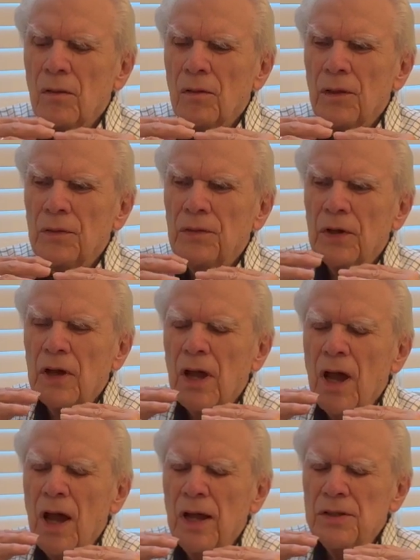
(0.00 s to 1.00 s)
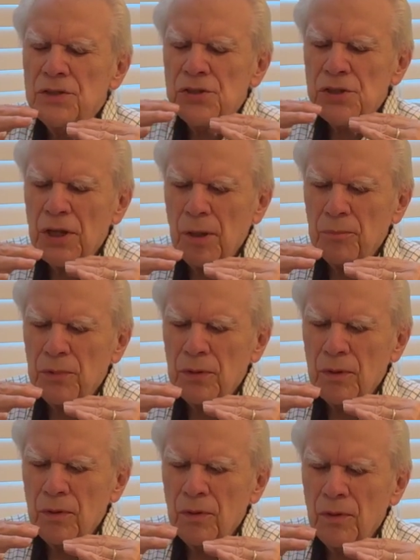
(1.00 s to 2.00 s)
that the concept
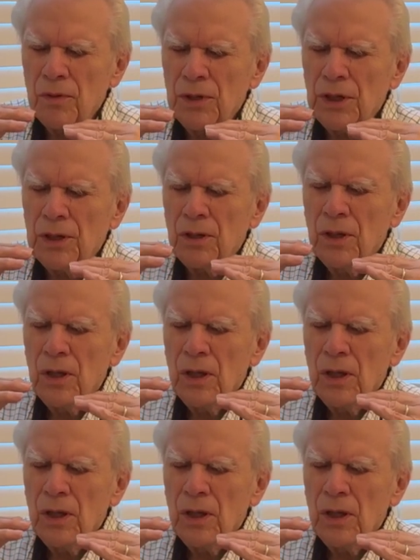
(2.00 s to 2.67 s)
that